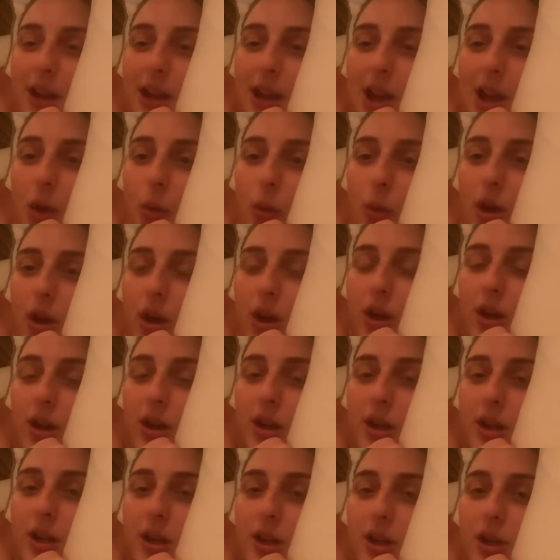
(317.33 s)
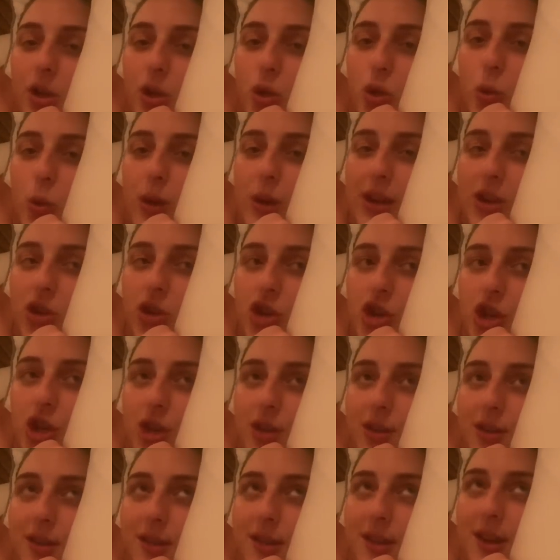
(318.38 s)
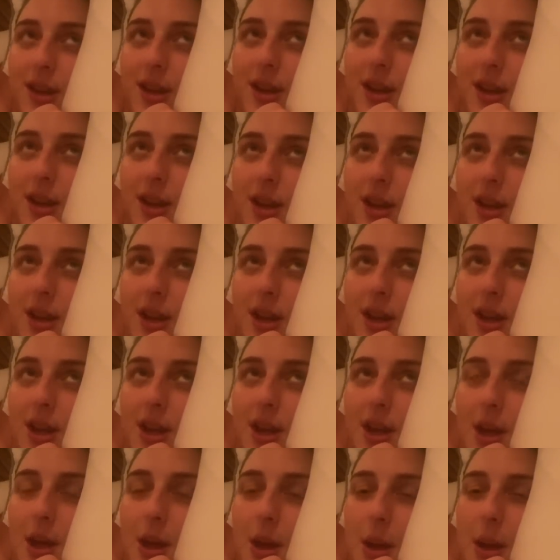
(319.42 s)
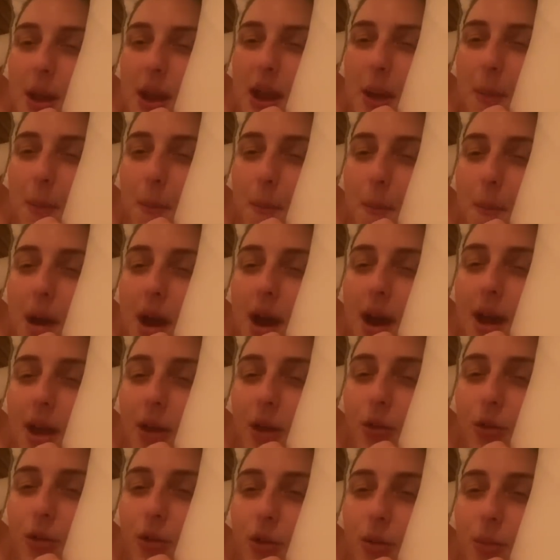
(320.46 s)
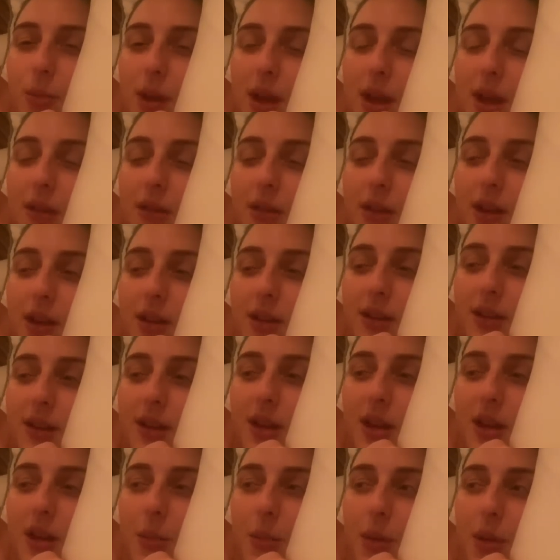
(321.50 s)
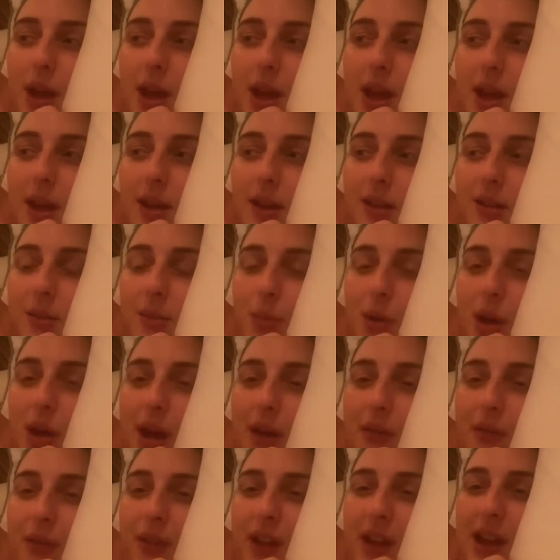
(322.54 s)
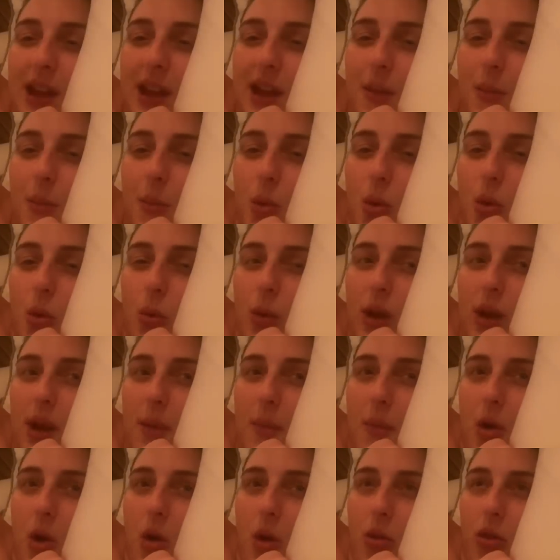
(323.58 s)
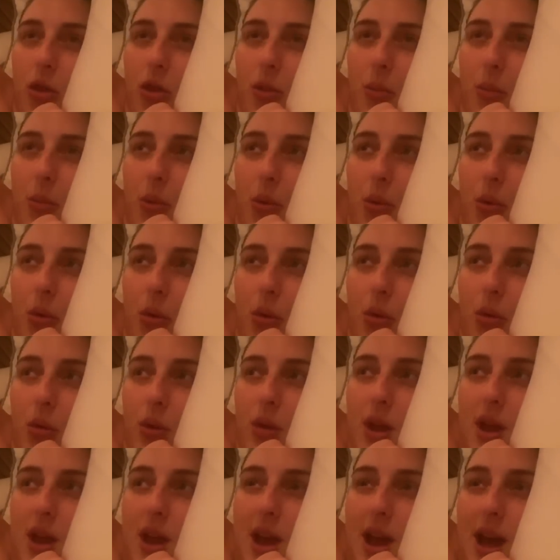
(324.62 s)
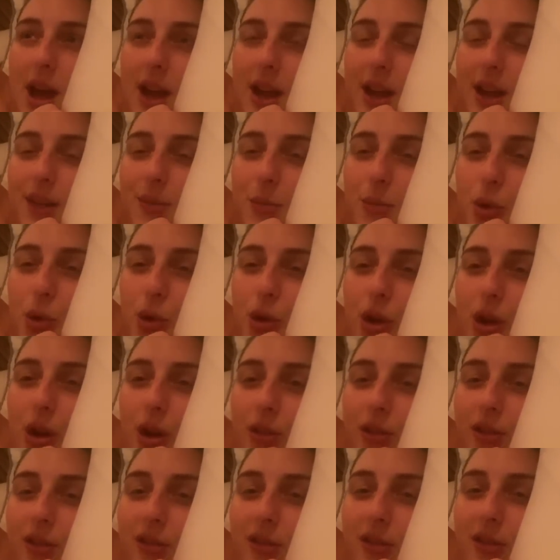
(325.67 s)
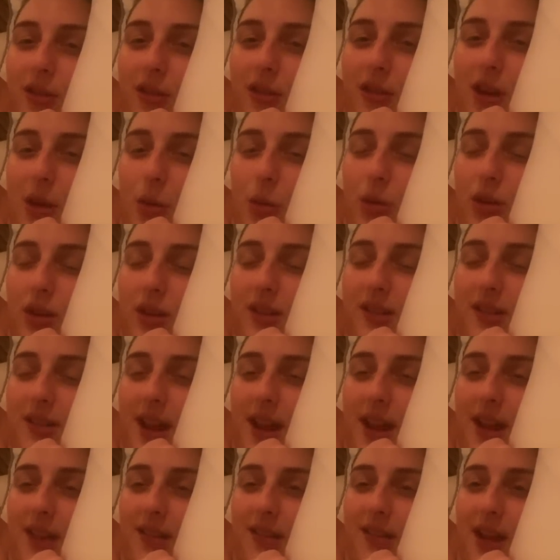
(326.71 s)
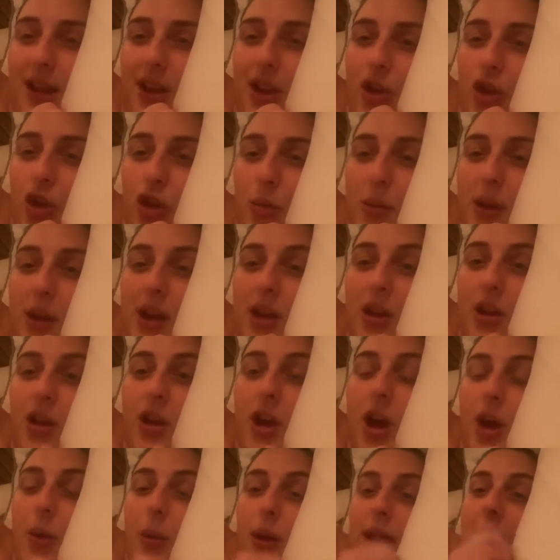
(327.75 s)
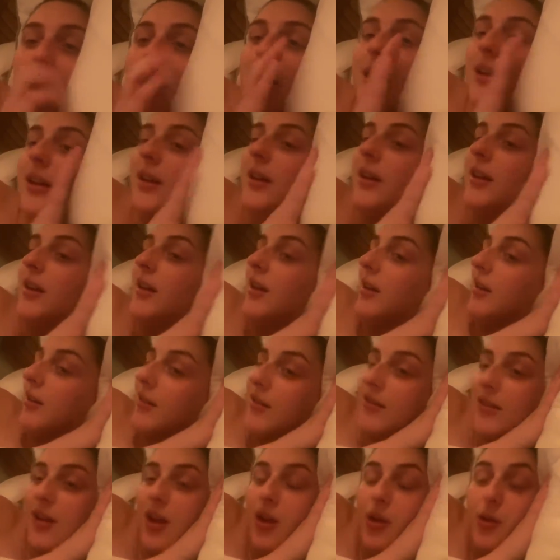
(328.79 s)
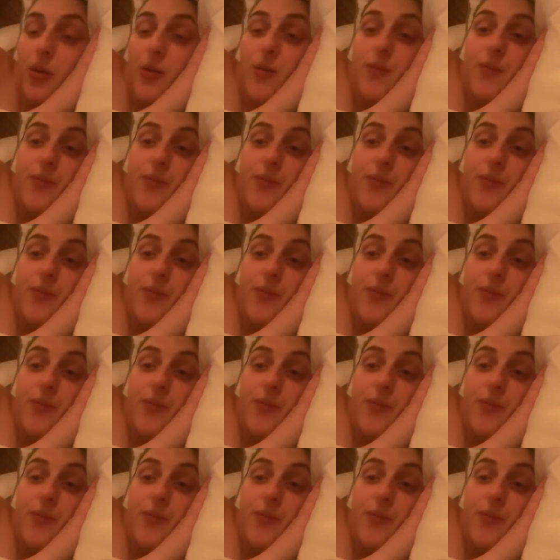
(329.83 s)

lower twinges, like mild period type pains, but I feel it more when I'm on the ball and it's more constant. I wouldn't say it's like coming and going. So